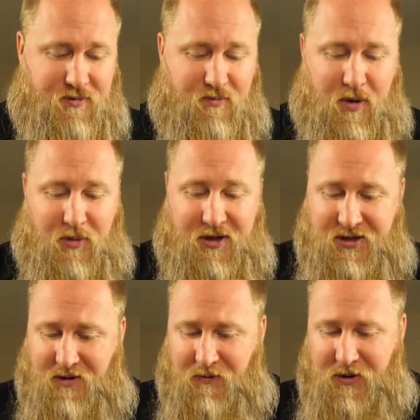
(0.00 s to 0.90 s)
Remember, this
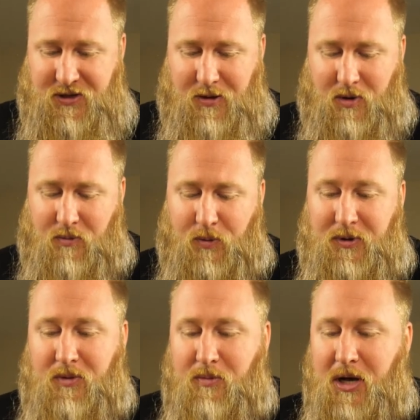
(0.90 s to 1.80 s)
is the first time I'm
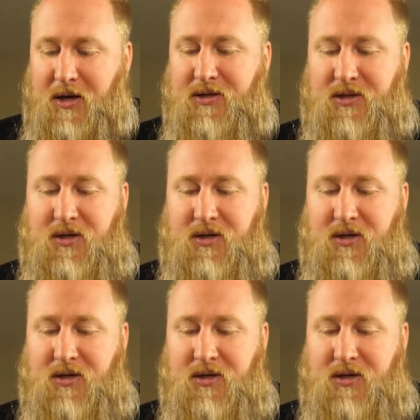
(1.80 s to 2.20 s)
opening a box.